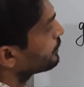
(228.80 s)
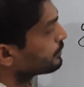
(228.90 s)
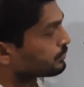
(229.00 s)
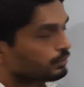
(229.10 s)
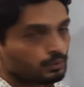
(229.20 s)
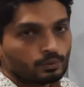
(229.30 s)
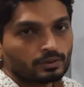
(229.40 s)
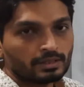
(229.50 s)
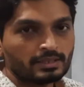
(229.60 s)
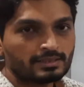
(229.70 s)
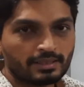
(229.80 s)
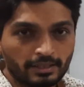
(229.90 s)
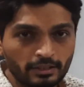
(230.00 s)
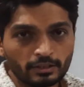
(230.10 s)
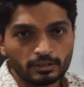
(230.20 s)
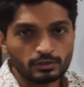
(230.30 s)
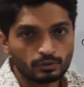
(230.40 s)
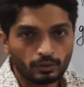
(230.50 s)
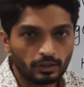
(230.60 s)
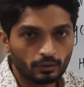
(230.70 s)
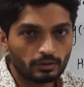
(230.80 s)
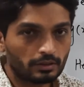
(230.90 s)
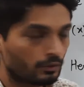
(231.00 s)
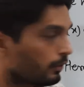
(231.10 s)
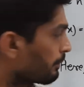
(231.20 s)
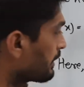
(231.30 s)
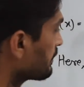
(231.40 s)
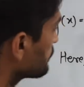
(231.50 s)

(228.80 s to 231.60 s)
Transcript: So it is continuous, okay, on a domain.